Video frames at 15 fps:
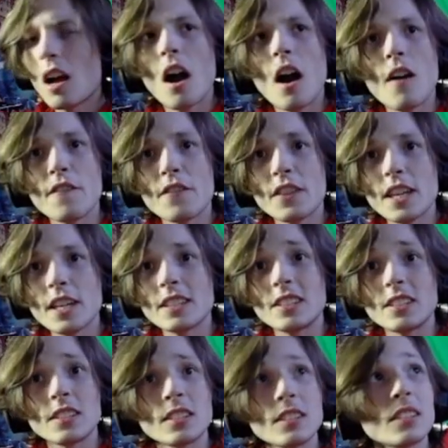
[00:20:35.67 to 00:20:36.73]
of
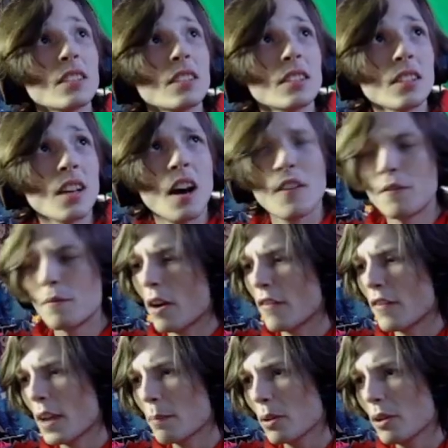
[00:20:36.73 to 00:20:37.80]
this? Of April. Of,
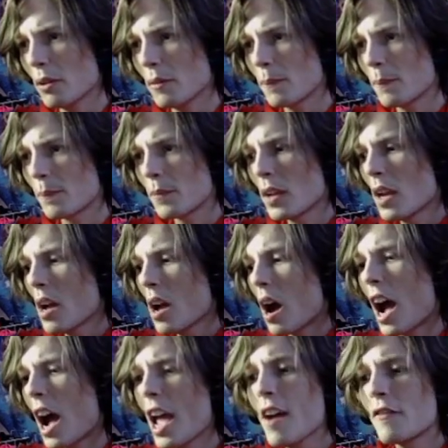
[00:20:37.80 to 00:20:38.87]
of April.
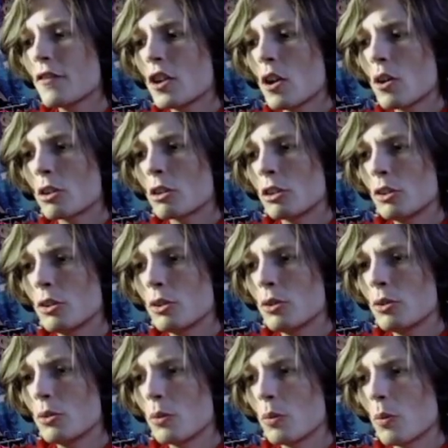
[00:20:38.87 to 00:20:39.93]
I have no
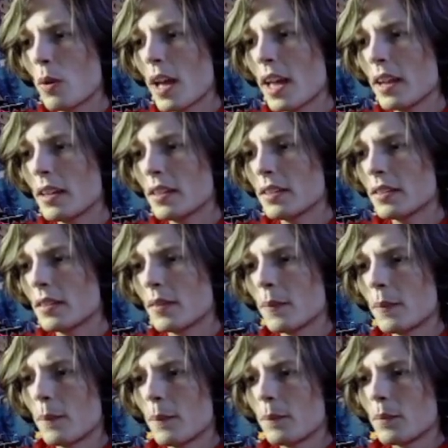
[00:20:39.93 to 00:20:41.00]
clue when
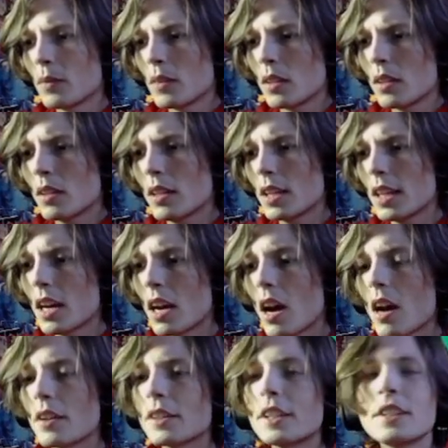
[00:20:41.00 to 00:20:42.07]

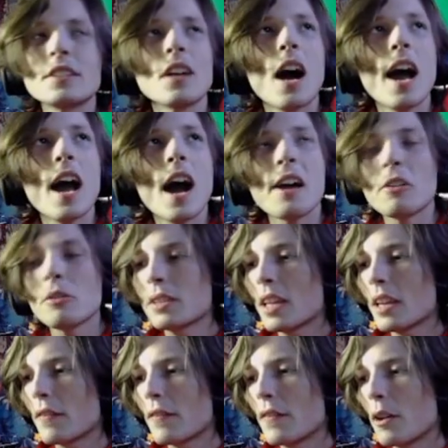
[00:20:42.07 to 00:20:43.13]
because I, I don't
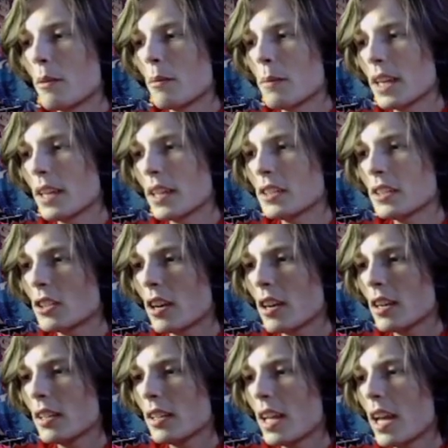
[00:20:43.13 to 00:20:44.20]
think filming has
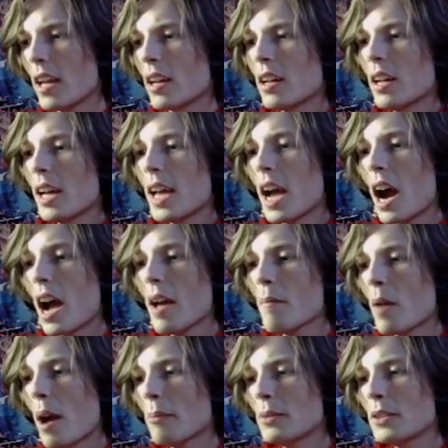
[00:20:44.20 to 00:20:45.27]
started yet. Oh, I'm
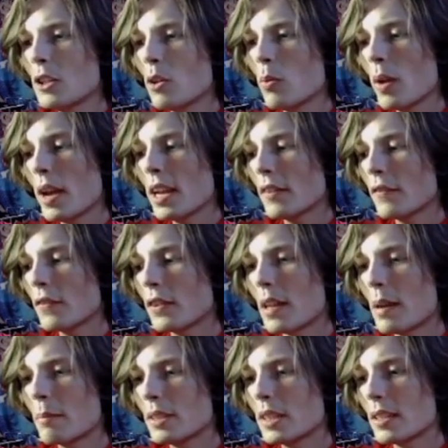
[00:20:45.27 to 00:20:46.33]
I'm still waiting for
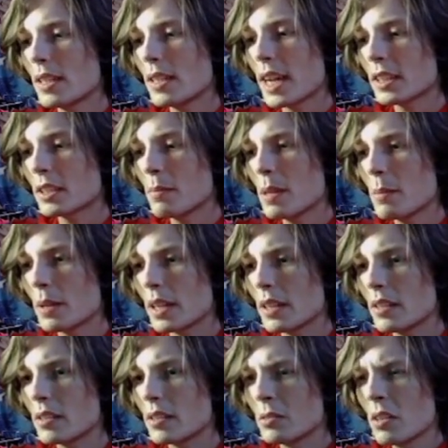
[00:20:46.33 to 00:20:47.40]
them to text me
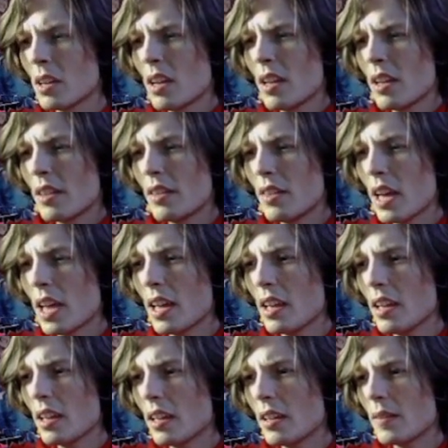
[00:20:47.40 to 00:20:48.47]
because
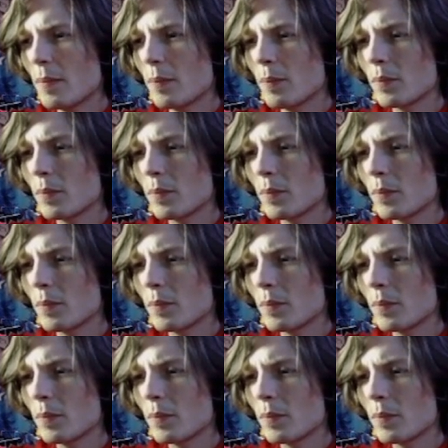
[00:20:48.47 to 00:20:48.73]
they